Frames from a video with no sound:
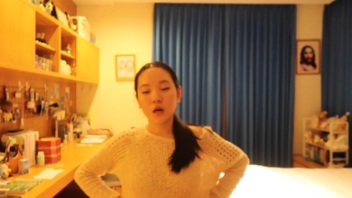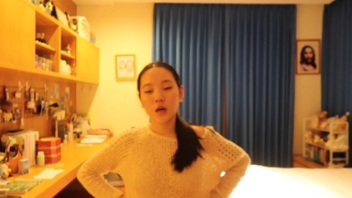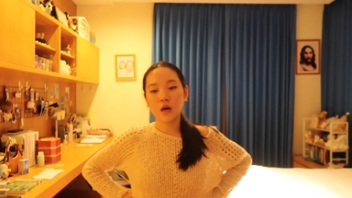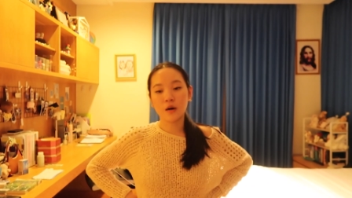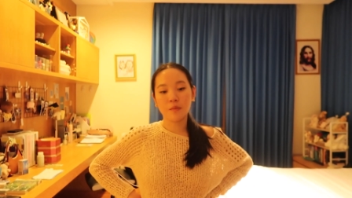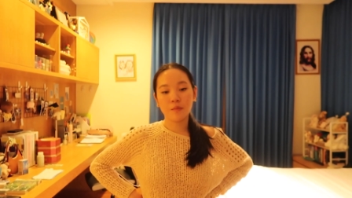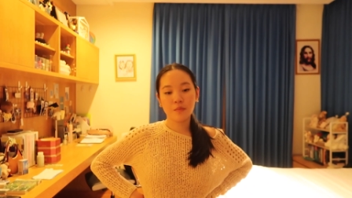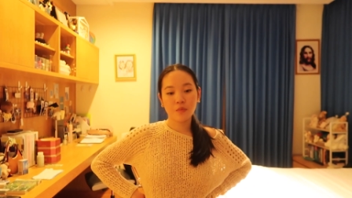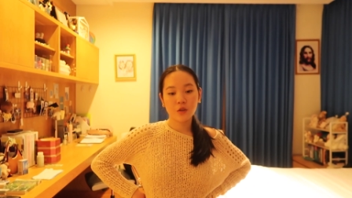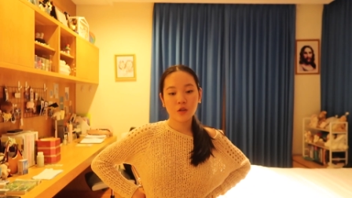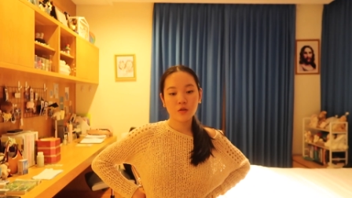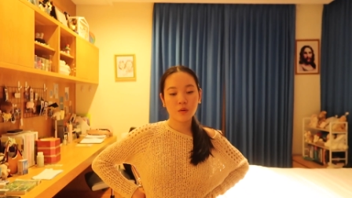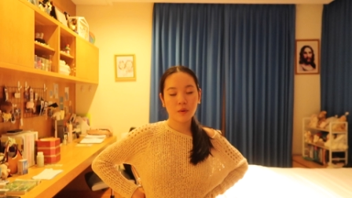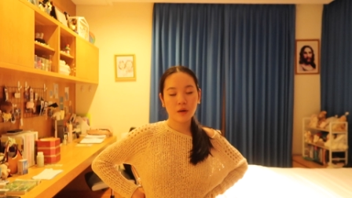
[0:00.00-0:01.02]
um
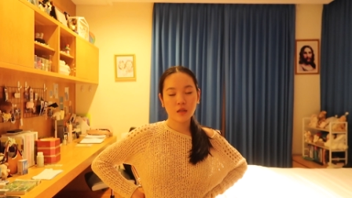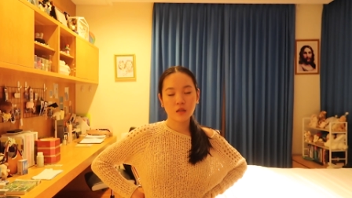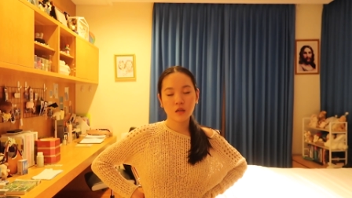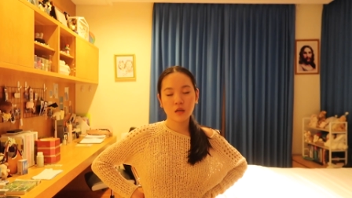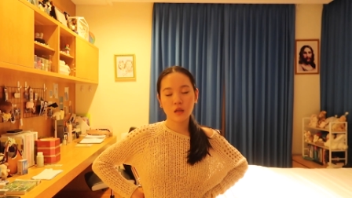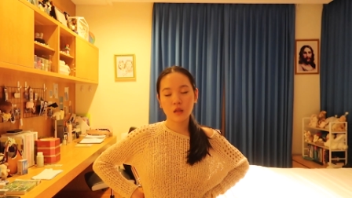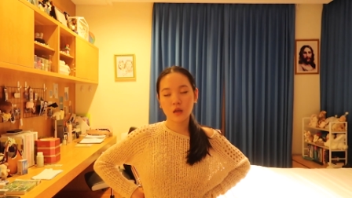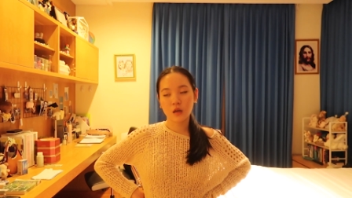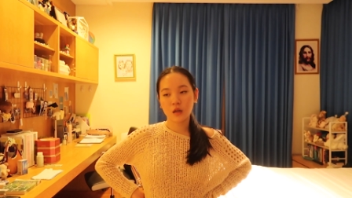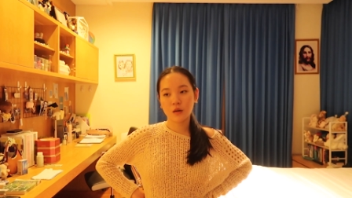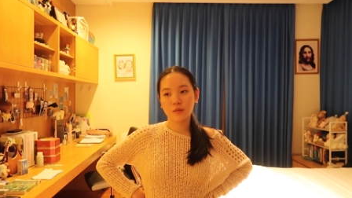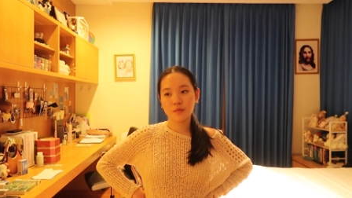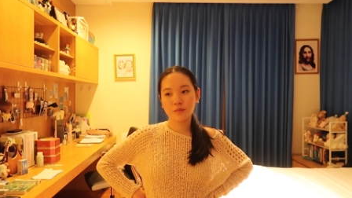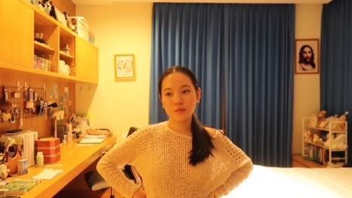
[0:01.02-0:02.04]
sweatpants and
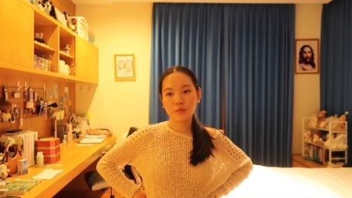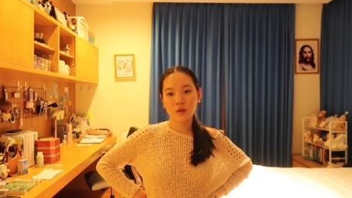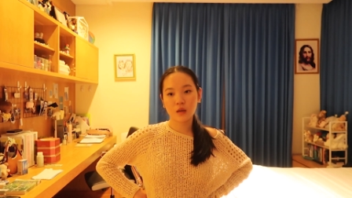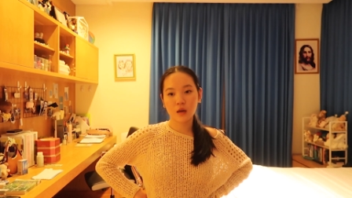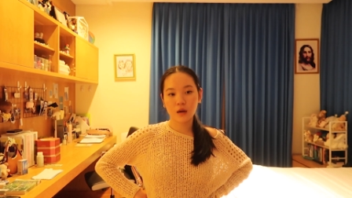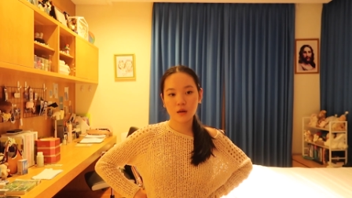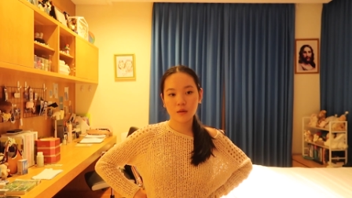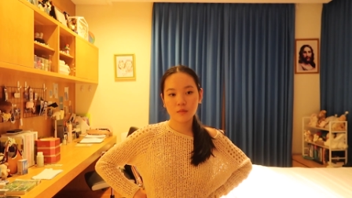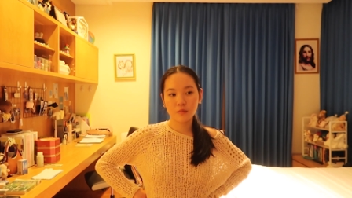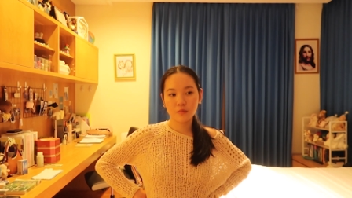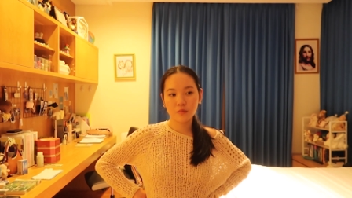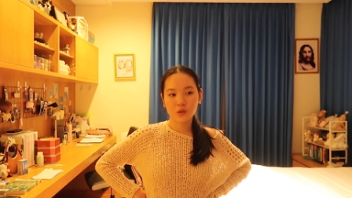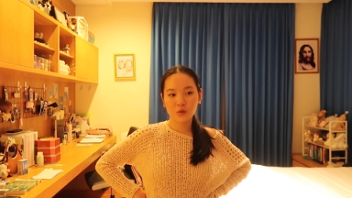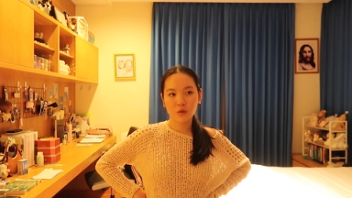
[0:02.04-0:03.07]
then yeah
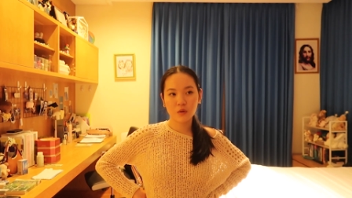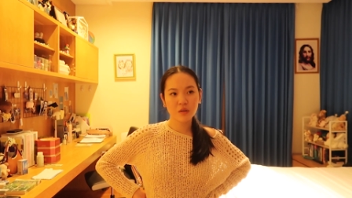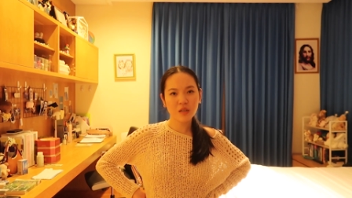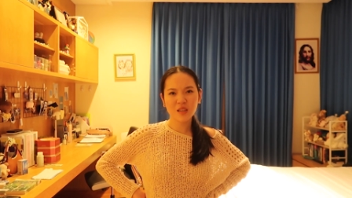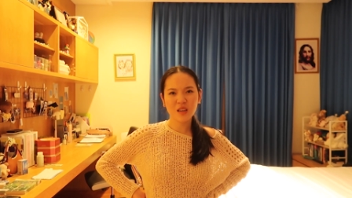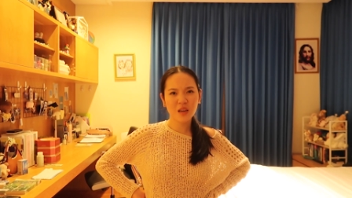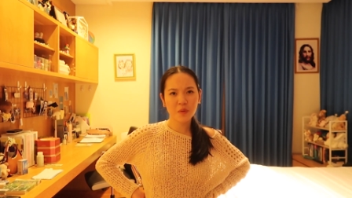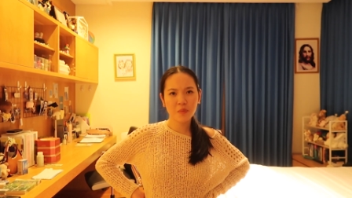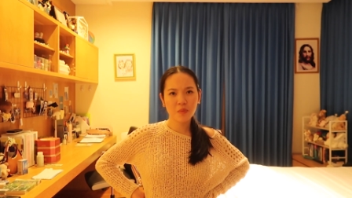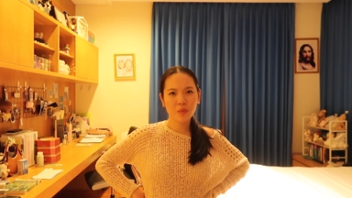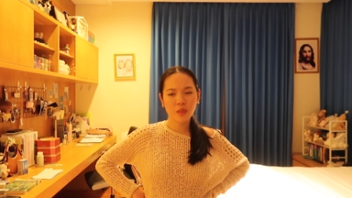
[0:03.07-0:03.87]
what was i saying